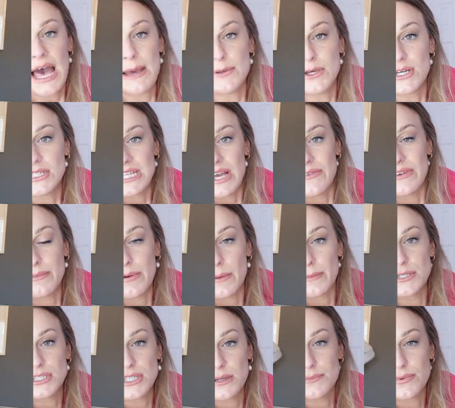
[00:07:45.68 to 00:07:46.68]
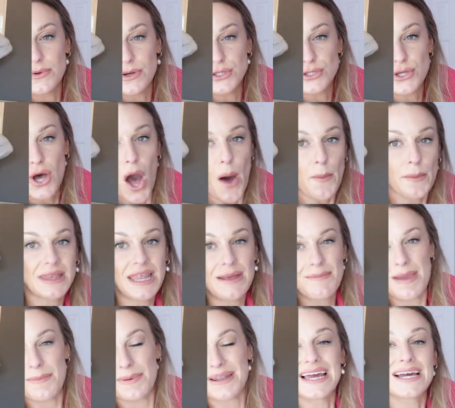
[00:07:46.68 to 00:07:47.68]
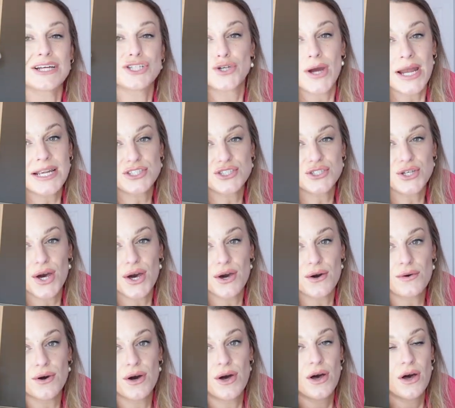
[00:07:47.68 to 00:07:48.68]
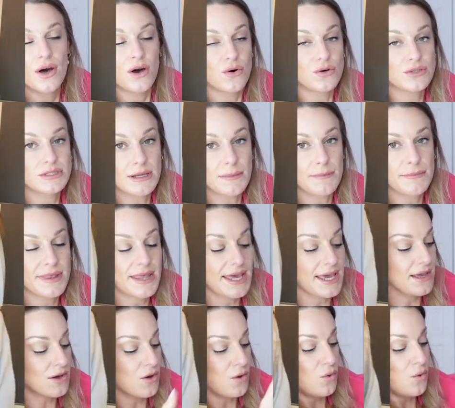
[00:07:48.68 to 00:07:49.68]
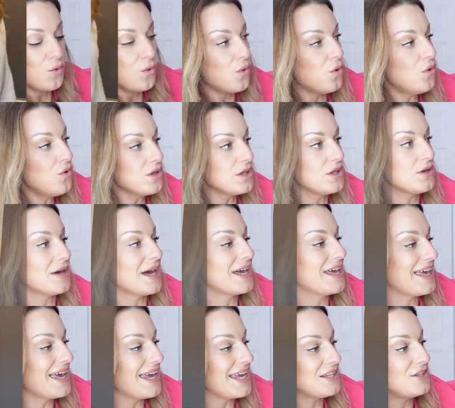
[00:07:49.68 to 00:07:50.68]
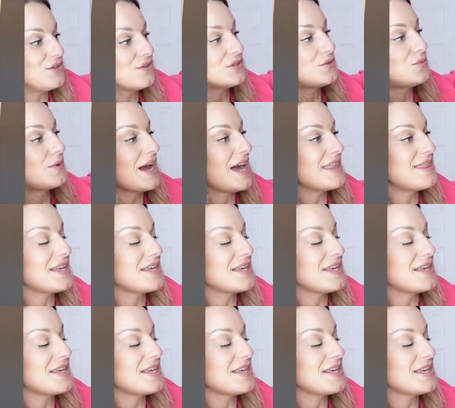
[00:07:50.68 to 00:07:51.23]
you could definitely pop the jumper on top and then maybe like a trench coat or something. Or you, again, you could wear